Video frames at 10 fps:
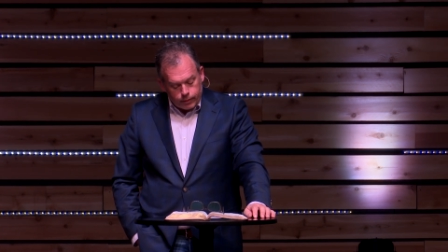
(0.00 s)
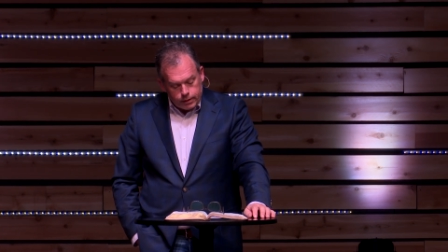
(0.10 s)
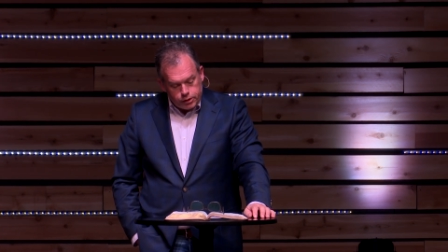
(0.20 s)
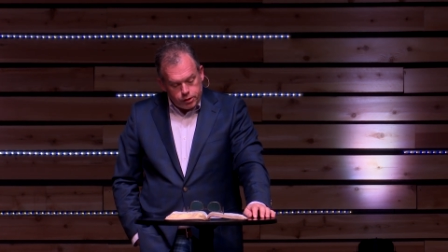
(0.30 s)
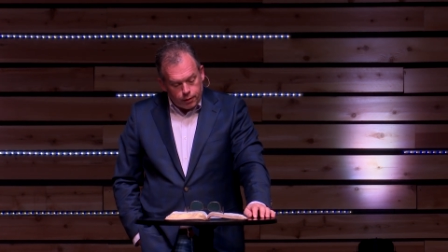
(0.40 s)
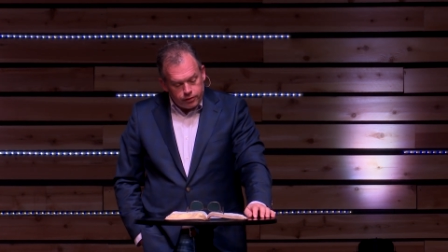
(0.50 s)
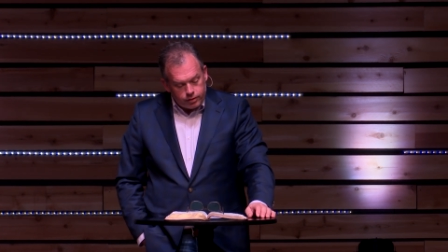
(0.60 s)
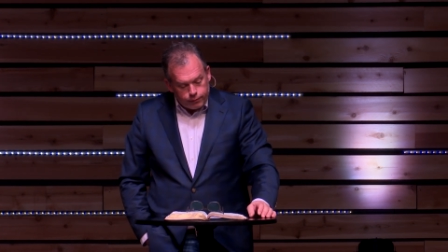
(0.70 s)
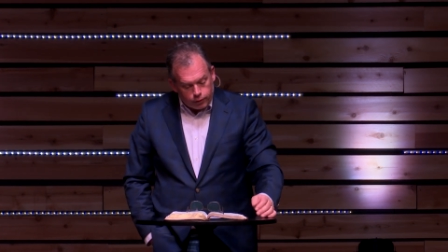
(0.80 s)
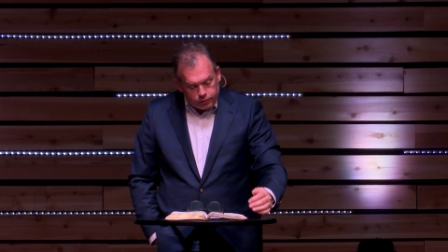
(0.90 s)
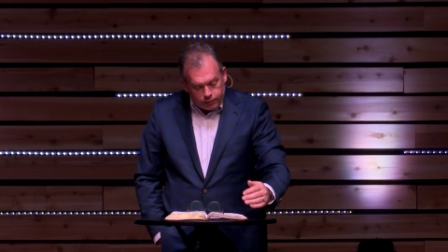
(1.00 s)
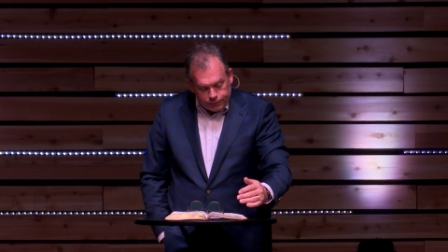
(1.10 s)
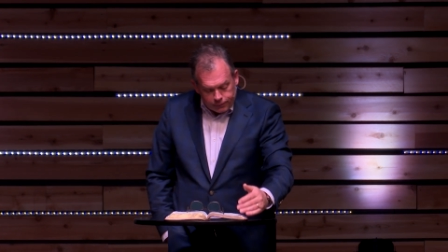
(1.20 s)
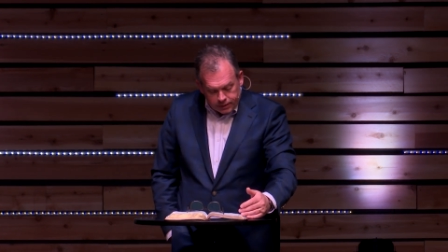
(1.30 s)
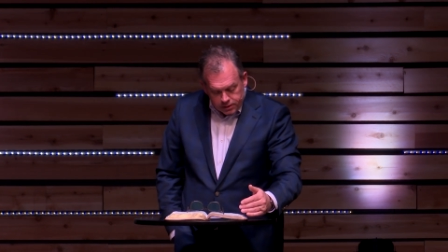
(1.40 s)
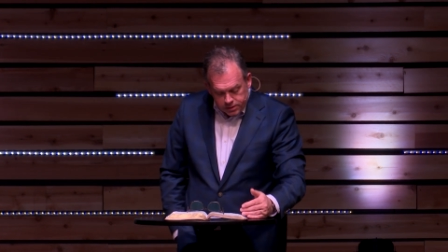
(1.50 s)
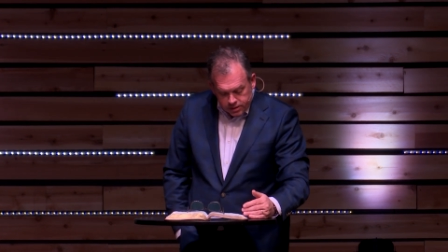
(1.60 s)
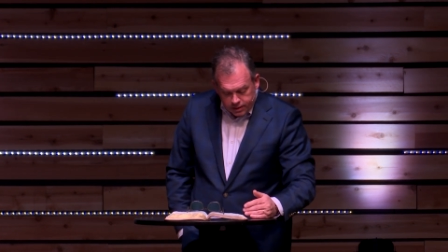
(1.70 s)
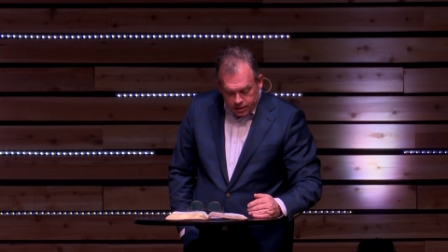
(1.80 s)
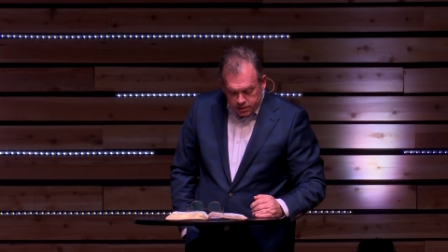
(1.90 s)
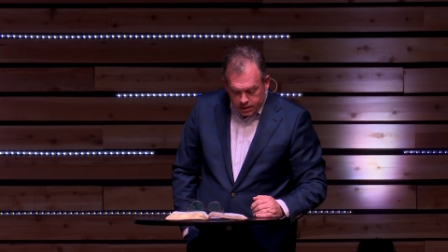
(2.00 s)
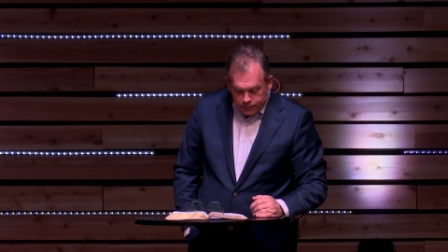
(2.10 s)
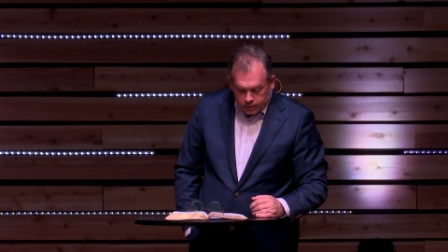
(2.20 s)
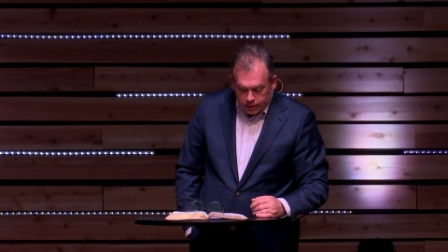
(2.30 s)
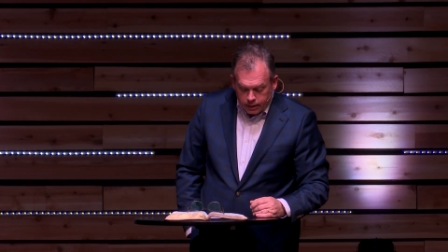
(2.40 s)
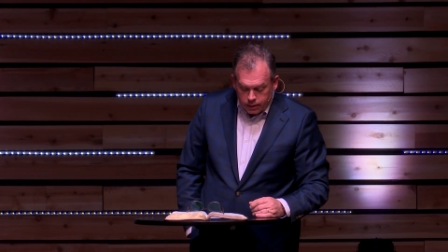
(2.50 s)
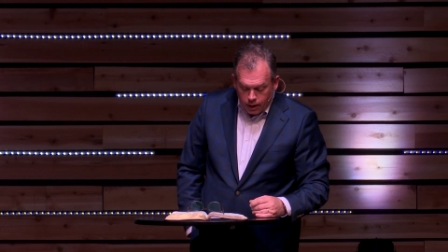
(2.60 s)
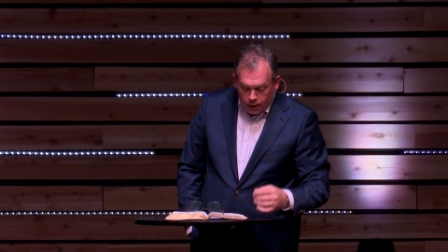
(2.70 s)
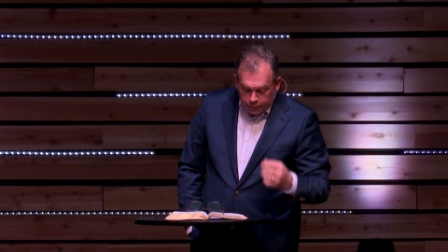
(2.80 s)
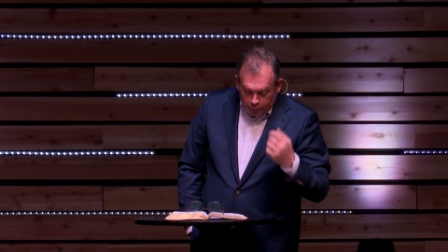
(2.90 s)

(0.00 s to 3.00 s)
Did you notice in verses 15, 16, and 17? The